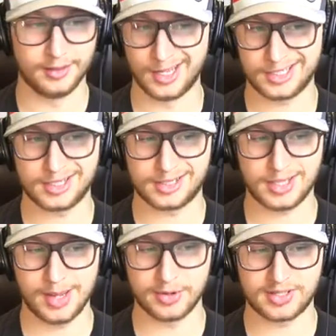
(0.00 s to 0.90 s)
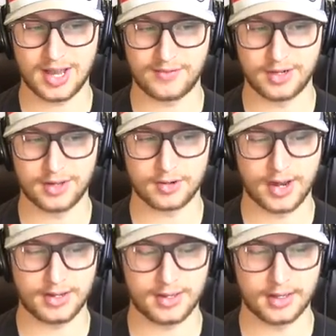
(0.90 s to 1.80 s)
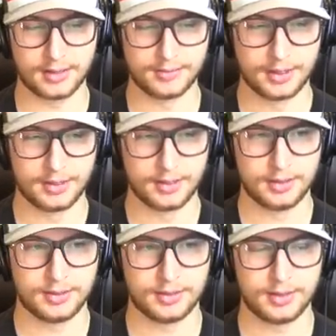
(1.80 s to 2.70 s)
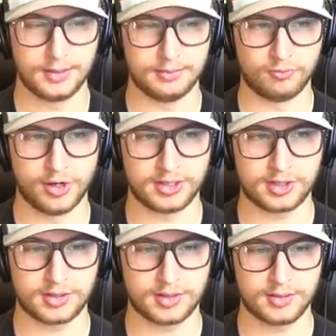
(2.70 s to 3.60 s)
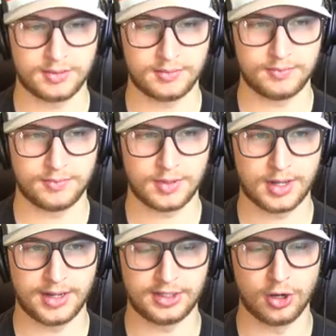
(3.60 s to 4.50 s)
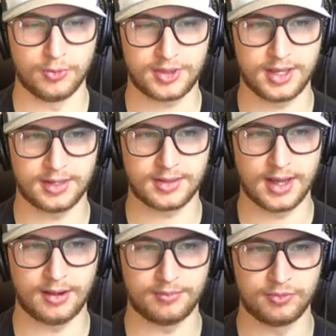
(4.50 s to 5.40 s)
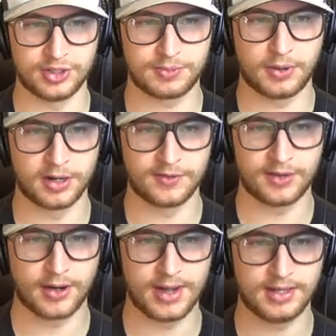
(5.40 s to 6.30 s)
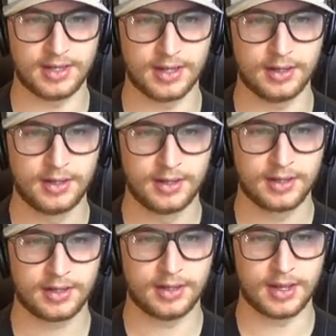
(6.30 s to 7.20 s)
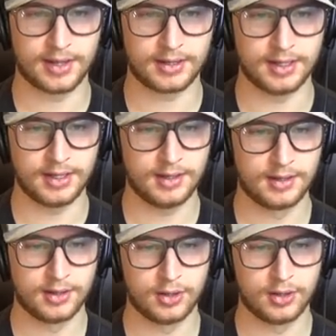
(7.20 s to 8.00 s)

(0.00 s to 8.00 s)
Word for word: unless the Sabres have another idea, which I don't think that was part of their idea. Konechny.